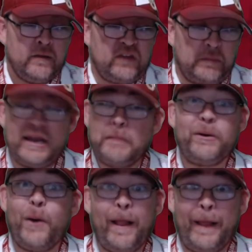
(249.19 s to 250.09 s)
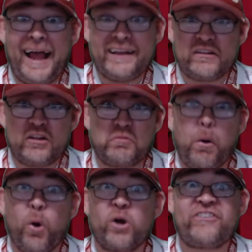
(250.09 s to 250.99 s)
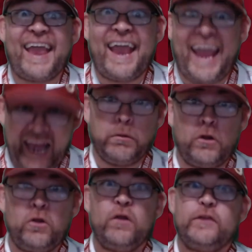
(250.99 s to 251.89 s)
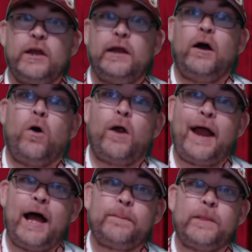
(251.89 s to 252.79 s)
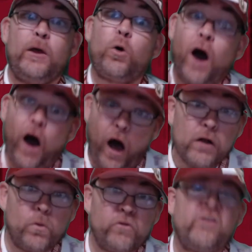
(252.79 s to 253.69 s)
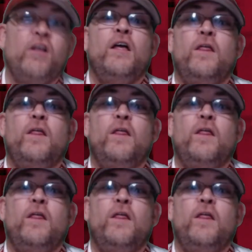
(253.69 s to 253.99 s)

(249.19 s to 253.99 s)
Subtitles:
WWLS, the sports animal, they are at the O'Connells.